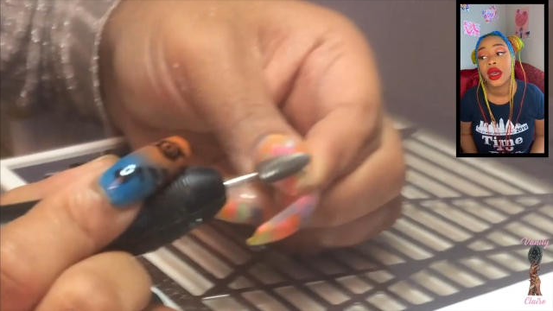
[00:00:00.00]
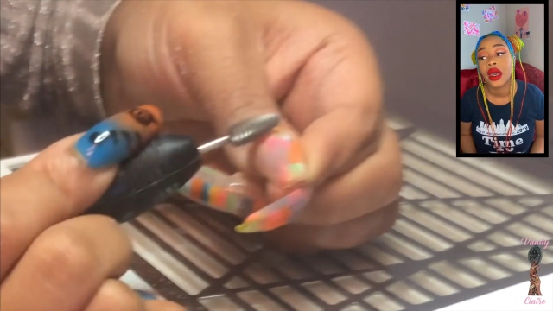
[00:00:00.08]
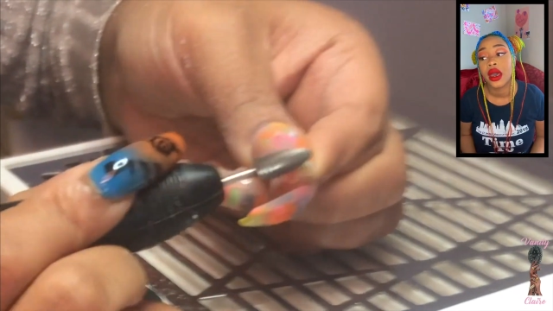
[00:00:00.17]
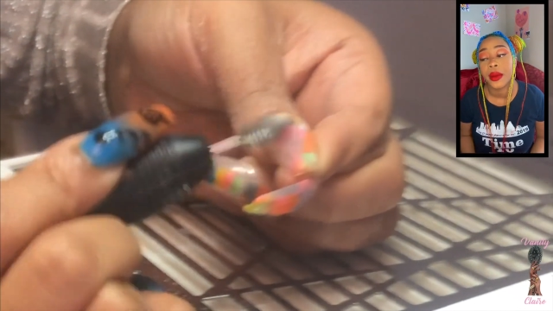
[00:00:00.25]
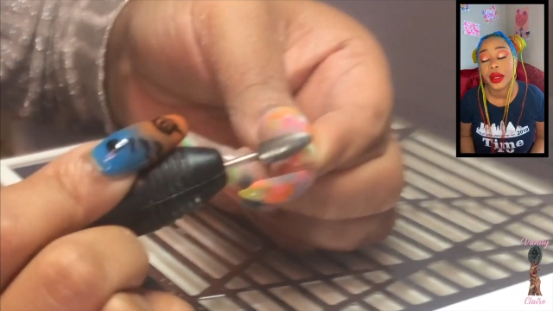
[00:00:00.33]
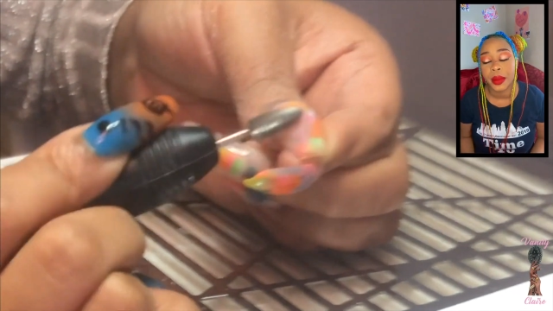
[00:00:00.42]

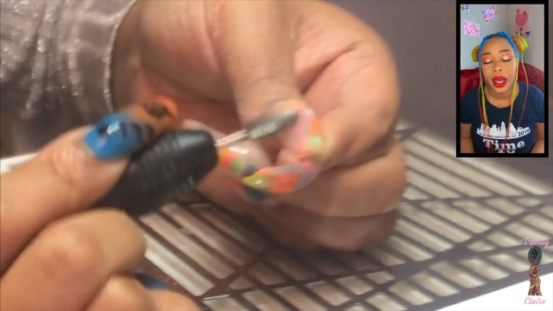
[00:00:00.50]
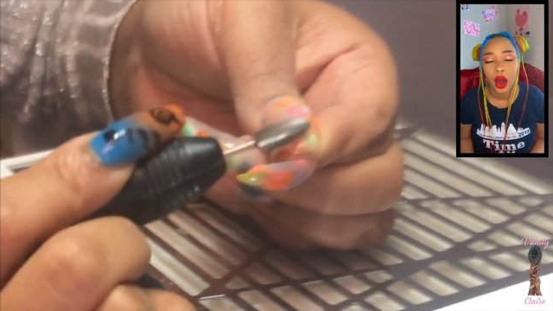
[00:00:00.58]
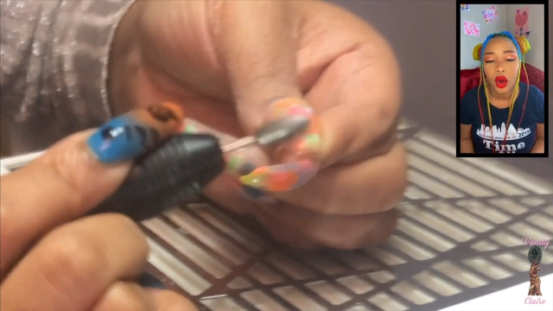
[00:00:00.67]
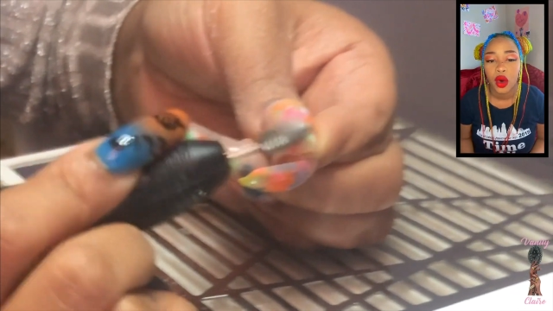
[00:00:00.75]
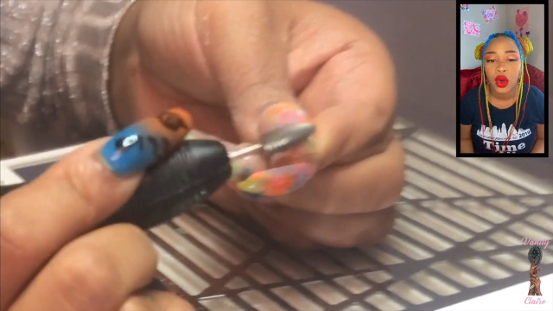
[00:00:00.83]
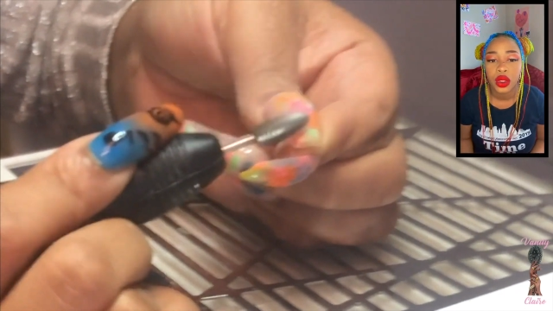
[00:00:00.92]
My
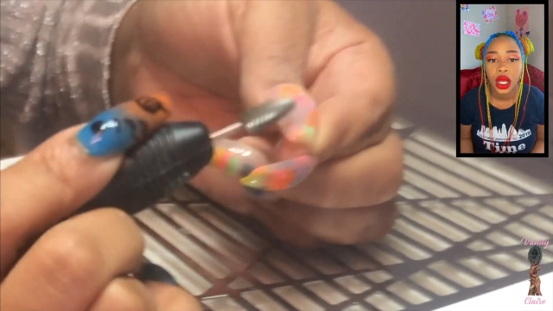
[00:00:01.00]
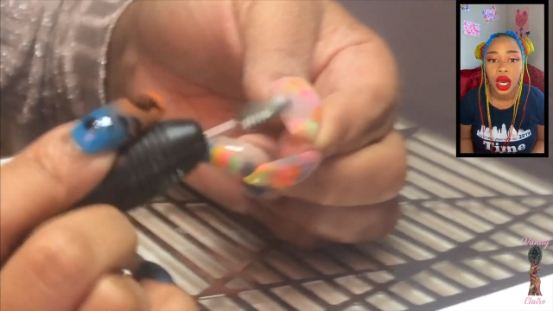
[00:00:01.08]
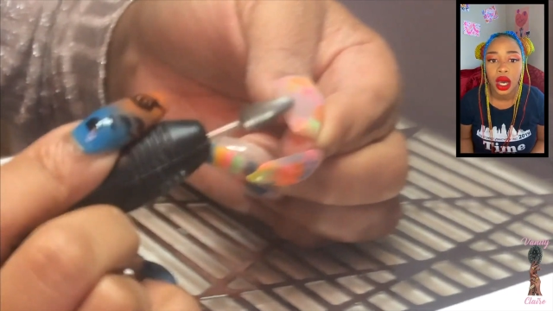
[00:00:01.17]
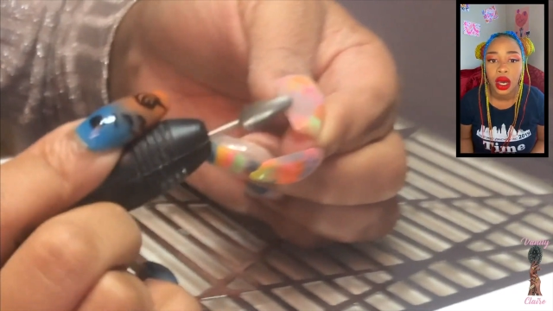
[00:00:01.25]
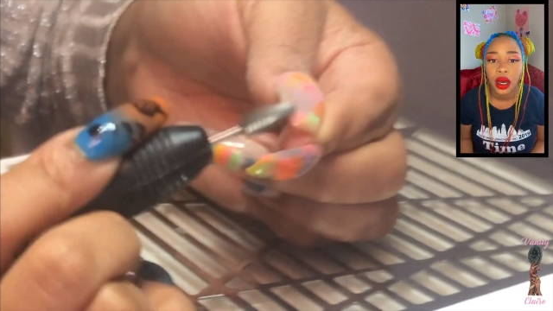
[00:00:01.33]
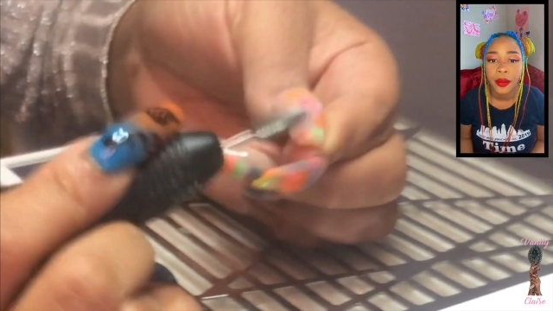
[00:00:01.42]
old
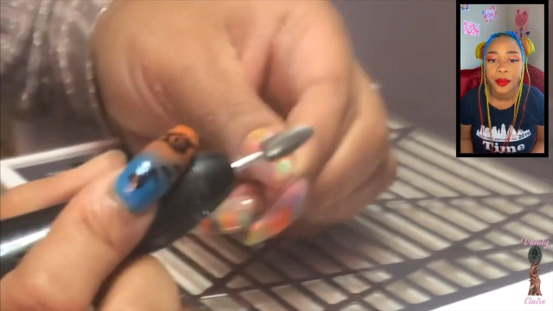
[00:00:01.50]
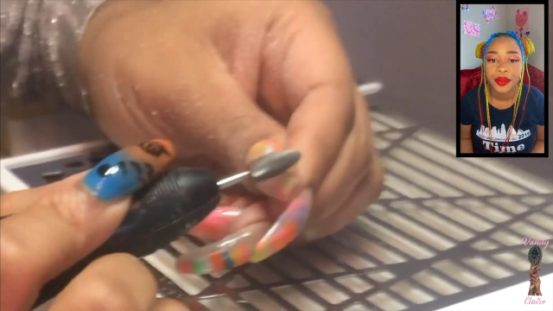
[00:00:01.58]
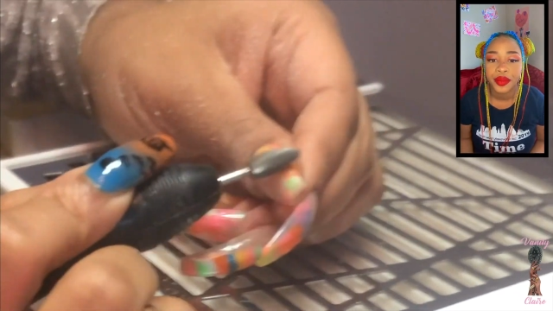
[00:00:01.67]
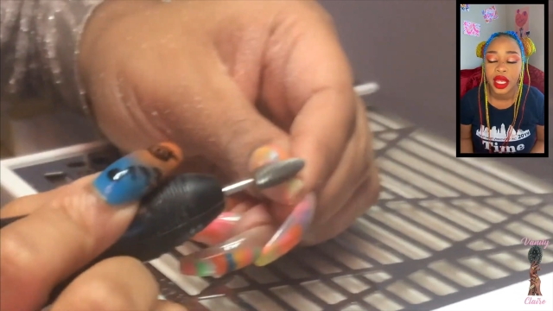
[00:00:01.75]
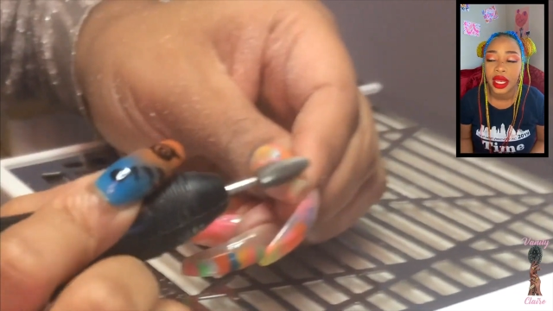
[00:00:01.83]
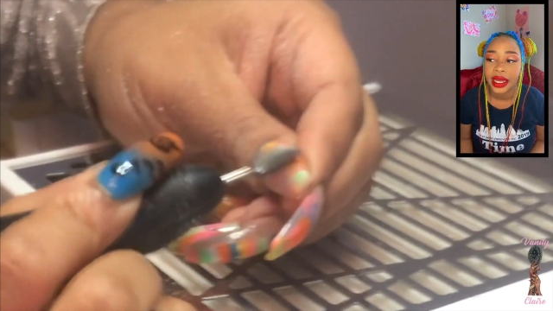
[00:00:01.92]

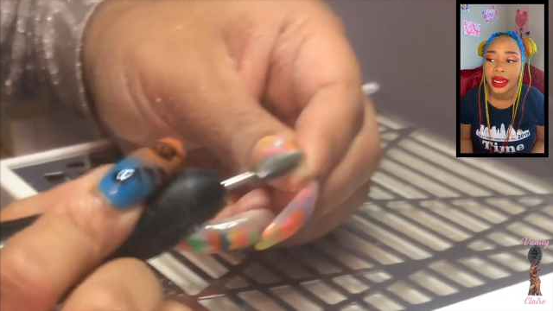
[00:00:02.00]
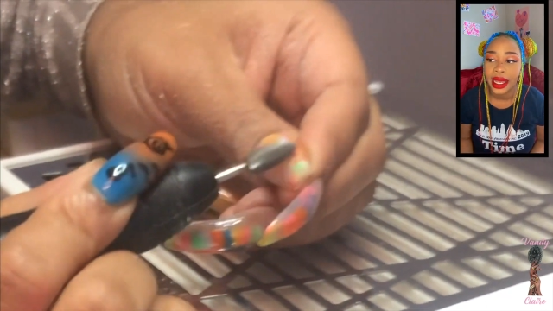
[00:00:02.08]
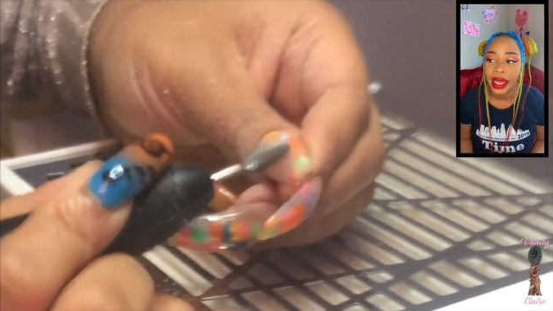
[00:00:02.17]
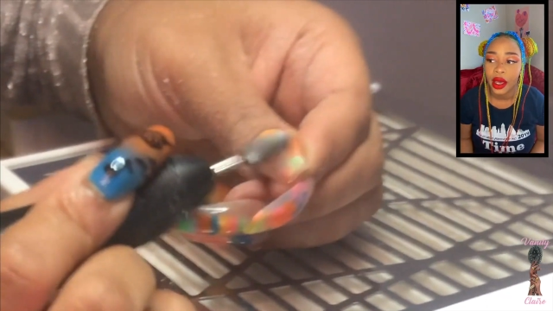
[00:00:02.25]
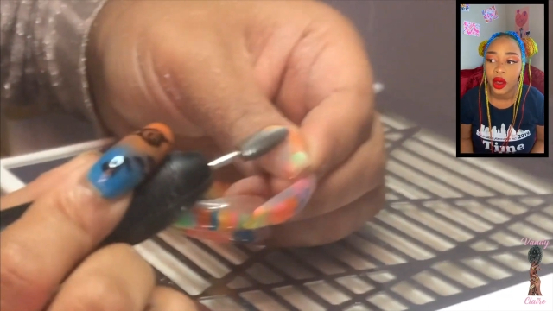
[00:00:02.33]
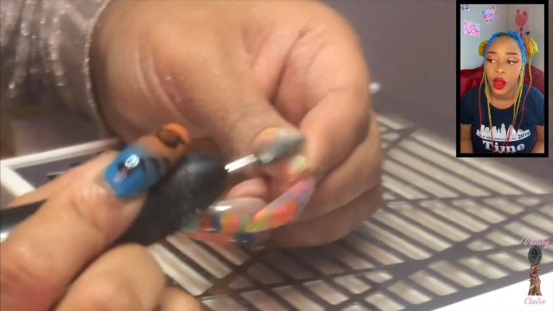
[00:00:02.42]

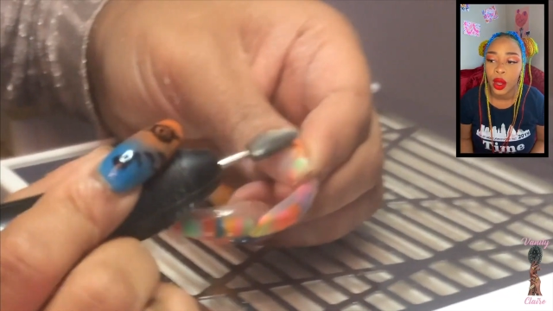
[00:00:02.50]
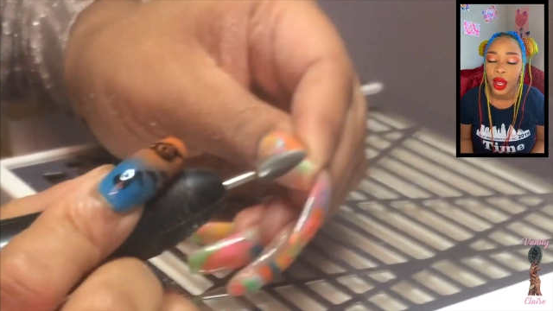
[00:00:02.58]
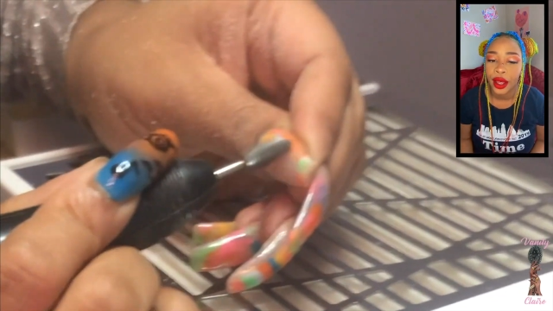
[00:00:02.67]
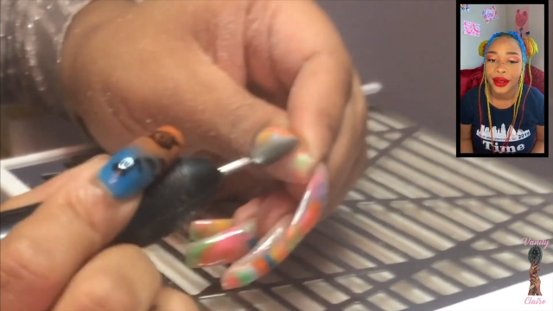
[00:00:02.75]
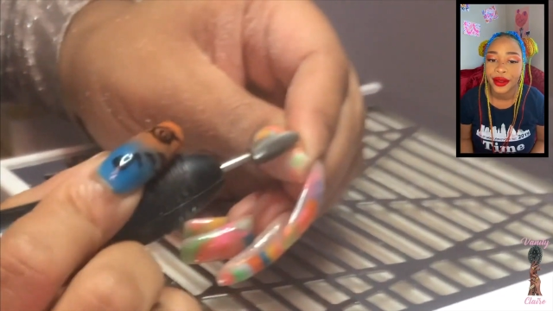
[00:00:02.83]
nail